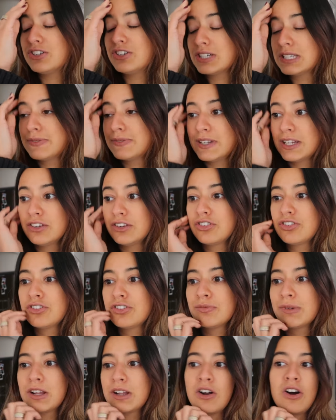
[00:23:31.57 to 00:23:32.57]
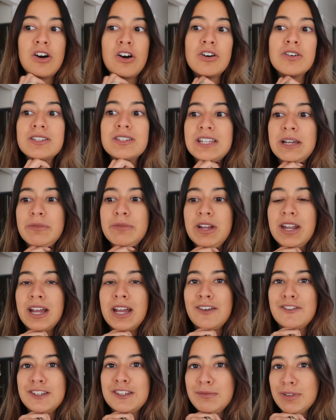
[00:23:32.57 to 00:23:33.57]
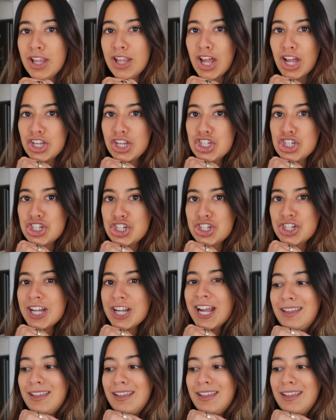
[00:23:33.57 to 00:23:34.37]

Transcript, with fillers: I just finished my calls. I'm gonna have some lunch.